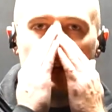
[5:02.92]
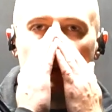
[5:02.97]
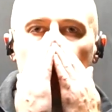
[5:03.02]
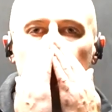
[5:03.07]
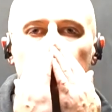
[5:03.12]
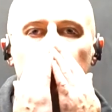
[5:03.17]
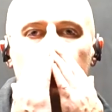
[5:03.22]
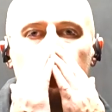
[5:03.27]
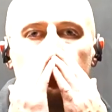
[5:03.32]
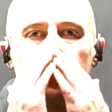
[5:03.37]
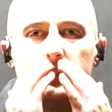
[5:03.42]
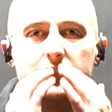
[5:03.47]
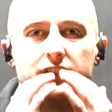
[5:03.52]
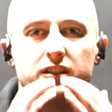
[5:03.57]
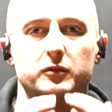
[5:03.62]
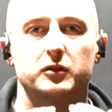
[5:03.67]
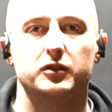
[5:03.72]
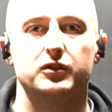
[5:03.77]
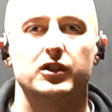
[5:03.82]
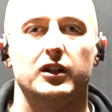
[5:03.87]
I make
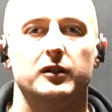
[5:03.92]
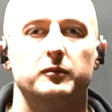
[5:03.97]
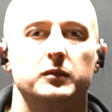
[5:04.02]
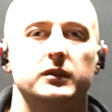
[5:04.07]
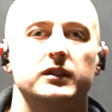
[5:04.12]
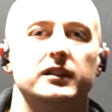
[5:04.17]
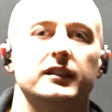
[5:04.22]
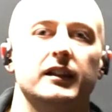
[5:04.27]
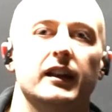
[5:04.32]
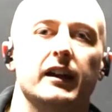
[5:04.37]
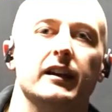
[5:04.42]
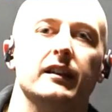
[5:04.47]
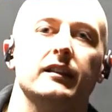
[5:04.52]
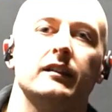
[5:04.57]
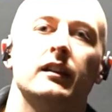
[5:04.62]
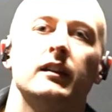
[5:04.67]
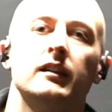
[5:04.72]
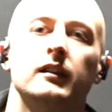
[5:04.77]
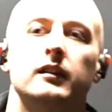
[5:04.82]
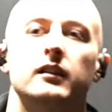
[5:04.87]
reasonable jumps and then
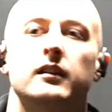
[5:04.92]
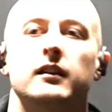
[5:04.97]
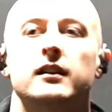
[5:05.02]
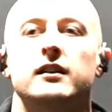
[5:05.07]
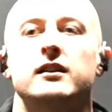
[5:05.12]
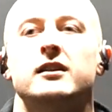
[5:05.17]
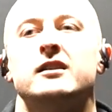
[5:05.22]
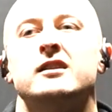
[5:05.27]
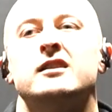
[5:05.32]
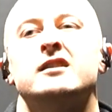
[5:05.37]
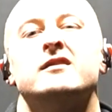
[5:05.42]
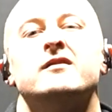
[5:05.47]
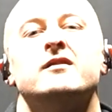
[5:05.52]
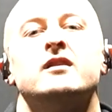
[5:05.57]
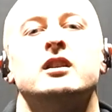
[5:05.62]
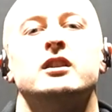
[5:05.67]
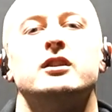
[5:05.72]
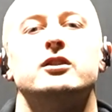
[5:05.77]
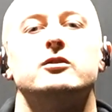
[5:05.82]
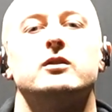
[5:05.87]

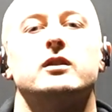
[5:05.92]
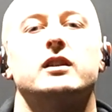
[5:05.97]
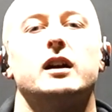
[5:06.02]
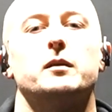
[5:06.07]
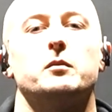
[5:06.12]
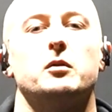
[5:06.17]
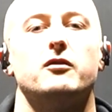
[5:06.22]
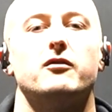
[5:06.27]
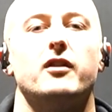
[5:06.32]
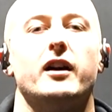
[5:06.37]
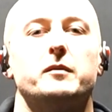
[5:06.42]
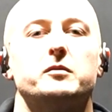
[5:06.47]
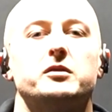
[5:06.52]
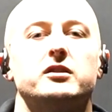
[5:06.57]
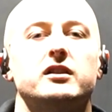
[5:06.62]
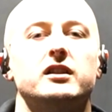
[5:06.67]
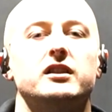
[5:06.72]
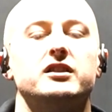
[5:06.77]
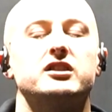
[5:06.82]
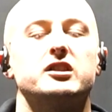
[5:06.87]
do a couple of reps
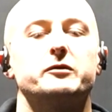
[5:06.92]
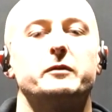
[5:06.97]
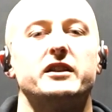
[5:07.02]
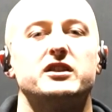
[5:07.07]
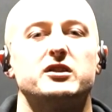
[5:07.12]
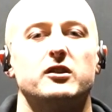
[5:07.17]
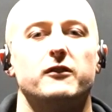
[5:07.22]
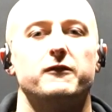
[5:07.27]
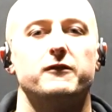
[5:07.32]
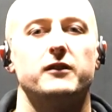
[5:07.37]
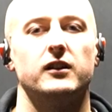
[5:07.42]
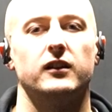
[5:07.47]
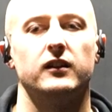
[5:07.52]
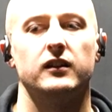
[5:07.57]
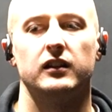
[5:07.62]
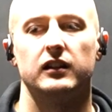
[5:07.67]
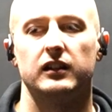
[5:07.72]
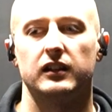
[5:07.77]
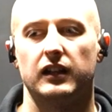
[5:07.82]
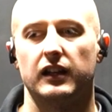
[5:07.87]
of each, depends how I feel.
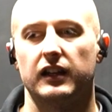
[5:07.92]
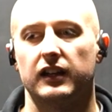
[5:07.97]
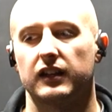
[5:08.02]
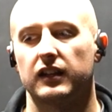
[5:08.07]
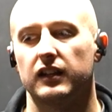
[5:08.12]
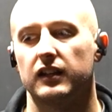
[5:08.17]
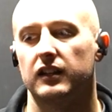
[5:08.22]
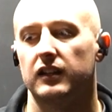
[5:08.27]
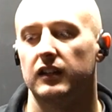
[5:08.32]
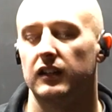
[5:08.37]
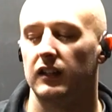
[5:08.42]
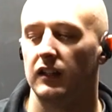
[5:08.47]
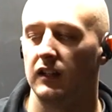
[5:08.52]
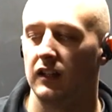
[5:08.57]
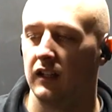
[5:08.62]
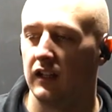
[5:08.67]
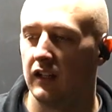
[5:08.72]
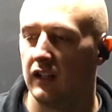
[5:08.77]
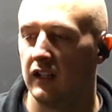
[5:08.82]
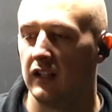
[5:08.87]
Like
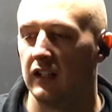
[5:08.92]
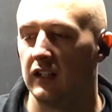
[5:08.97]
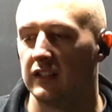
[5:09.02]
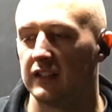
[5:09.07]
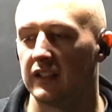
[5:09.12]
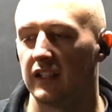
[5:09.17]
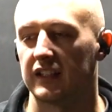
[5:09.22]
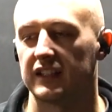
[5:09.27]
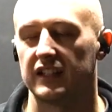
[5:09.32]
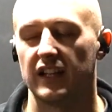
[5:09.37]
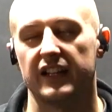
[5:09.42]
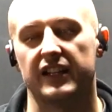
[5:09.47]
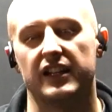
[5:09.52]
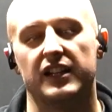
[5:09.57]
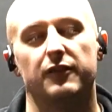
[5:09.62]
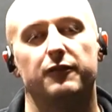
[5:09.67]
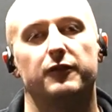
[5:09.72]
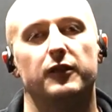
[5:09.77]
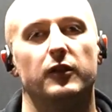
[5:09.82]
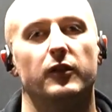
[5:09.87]
60 I did
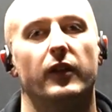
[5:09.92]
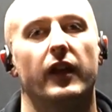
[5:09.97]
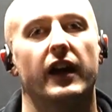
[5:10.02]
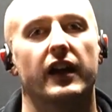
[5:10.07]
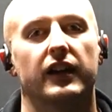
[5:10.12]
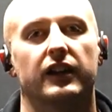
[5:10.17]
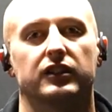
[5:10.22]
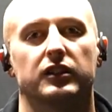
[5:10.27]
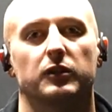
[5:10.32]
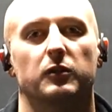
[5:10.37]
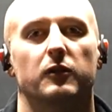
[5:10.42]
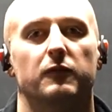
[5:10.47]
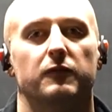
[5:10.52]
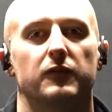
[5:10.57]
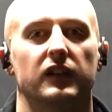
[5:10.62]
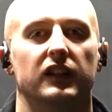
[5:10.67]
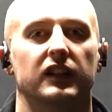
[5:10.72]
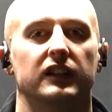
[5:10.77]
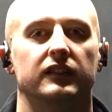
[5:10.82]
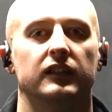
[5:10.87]
a few there because I wasn't
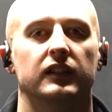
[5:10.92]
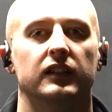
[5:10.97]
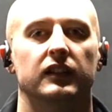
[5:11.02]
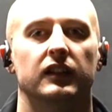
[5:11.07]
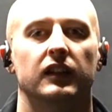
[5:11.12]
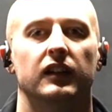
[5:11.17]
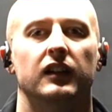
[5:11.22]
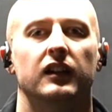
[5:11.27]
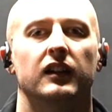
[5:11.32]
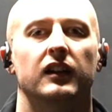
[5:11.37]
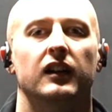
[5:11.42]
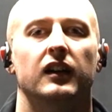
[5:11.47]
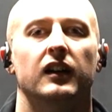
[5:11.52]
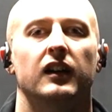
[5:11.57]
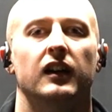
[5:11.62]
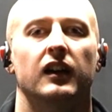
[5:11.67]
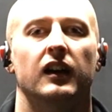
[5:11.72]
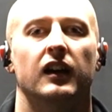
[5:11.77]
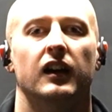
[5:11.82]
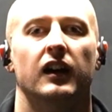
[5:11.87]
feeling
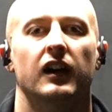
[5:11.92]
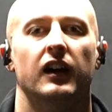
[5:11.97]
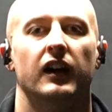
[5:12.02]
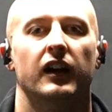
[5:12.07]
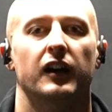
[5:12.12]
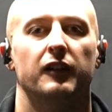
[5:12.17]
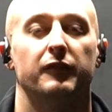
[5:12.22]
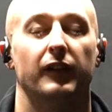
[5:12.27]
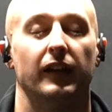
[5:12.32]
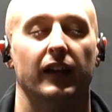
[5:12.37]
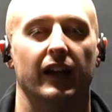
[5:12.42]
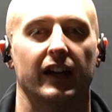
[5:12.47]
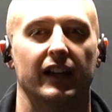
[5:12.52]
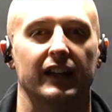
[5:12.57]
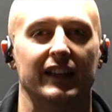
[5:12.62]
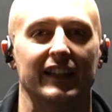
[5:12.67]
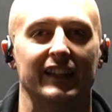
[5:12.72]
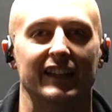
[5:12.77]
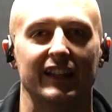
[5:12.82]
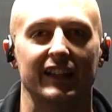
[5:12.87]
felt like I
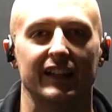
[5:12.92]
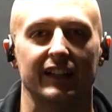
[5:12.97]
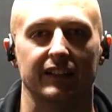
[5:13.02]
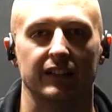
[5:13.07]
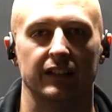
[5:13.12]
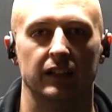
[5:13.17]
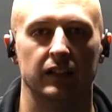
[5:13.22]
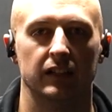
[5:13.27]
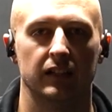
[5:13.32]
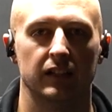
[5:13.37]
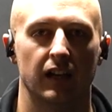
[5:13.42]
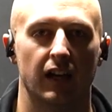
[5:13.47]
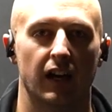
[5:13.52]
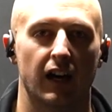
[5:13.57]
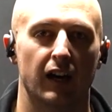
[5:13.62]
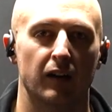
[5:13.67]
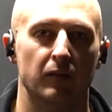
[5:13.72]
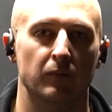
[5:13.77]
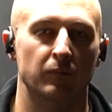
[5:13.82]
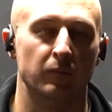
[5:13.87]
needed it,
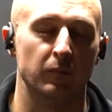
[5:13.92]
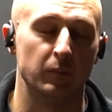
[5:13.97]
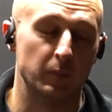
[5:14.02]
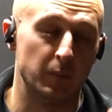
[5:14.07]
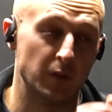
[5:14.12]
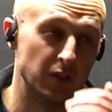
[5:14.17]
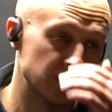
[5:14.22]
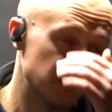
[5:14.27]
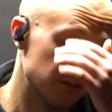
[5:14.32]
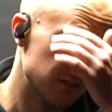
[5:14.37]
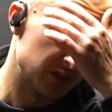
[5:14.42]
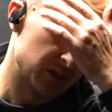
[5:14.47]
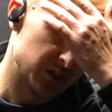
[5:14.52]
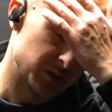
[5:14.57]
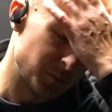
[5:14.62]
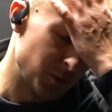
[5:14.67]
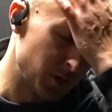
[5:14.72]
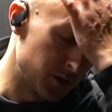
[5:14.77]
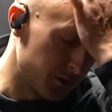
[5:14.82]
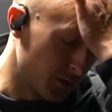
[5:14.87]
but it's obviously
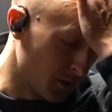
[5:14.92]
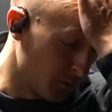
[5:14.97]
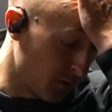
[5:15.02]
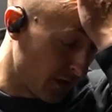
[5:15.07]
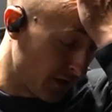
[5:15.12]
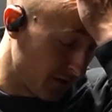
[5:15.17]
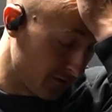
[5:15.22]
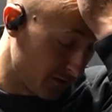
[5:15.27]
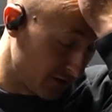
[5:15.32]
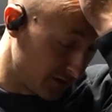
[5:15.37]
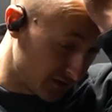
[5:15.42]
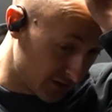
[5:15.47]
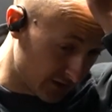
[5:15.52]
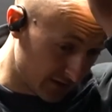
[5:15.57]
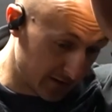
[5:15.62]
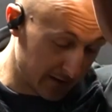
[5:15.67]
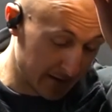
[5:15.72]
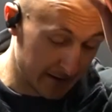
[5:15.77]
just personal preference.